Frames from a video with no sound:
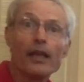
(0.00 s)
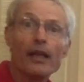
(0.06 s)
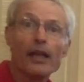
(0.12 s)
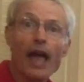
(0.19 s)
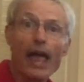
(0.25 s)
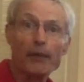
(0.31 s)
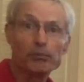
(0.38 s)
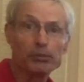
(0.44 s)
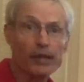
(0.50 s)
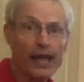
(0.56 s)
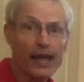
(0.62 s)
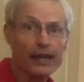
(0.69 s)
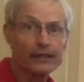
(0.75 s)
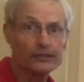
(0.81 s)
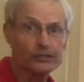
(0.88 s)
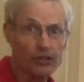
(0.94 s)
A plan
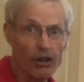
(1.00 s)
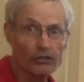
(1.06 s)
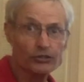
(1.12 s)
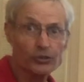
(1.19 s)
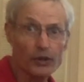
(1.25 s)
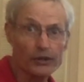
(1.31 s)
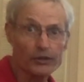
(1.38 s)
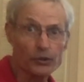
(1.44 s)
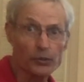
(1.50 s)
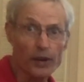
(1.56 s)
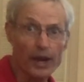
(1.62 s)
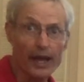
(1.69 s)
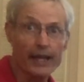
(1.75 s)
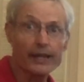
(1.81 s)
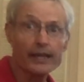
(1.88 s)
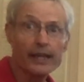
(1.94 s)
is also
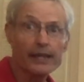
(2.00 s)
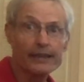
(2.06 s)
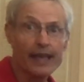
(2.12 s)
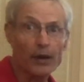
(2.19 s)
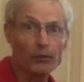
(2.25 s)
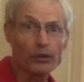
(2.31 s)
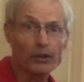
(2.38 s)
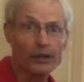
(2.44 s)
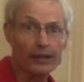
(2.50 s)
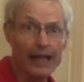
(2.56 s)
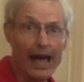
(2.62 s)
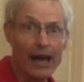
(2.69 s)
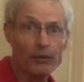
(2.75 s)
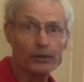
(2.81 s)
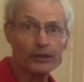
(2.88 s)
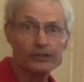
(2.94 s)
underway that will
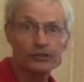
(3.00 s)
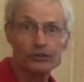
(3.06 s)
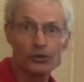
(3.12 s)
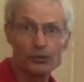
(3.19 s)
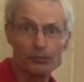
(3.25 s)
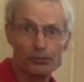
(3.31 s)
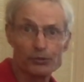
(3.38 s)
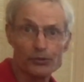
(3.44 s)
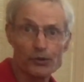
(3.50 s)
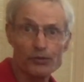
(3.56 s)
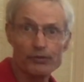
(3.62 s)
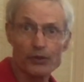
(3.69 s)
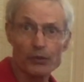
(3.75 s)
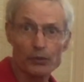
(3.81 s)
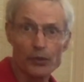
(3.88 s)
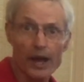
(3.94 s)
allow us to improve the
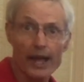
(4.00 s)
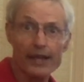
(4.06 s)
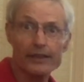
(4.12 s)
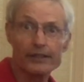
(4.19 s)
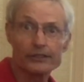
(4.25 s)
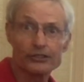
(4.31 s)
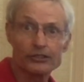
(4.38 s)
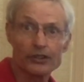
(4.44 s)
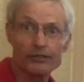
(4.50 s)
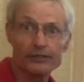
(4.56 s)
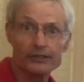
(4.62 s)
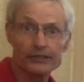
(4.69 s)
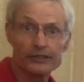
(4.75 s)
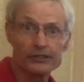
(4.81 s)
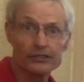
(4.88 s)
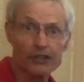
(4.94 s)
way the
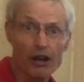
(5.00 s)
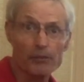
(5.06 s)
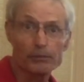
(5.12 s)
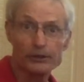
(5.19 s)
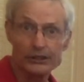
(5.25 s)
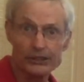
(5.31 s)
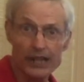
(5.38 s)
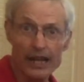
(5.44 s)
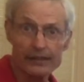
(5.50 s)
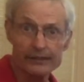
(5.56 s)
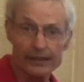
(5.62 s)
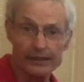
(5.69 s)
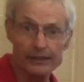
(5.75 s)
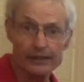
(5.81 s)
services are projected,